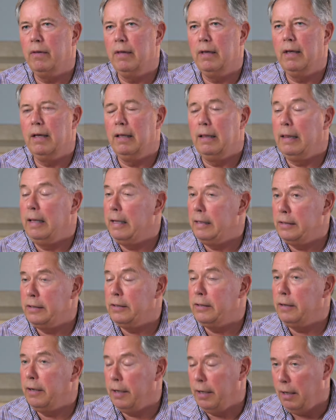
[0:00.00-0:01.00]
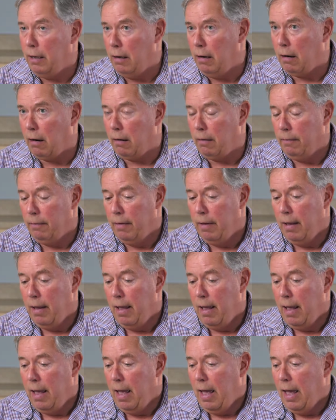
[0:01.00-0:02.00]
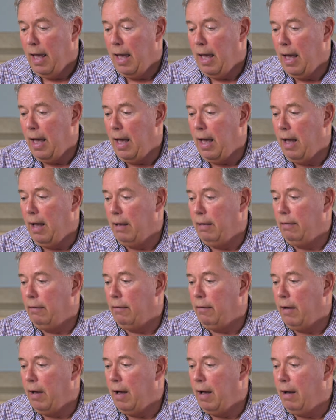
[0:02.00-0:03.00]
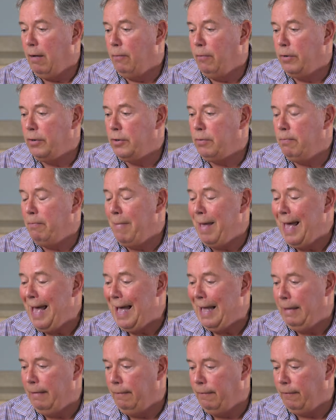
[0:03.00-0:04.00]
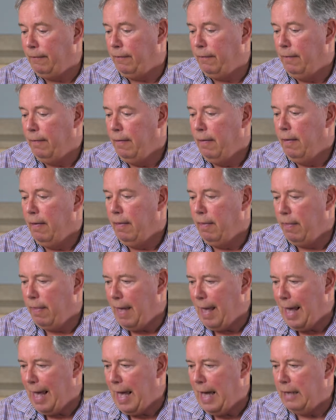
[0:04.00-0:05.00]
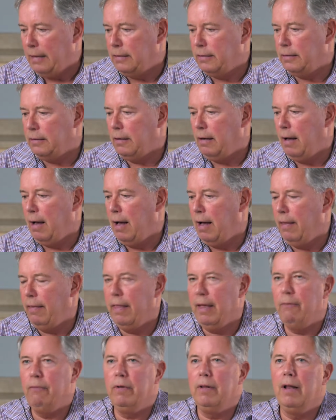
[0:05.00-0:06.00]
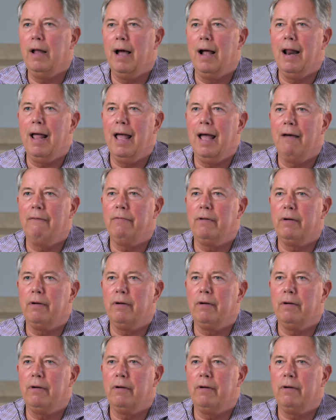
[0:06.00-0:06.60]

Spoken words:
in less than a year. And which meant that they would not have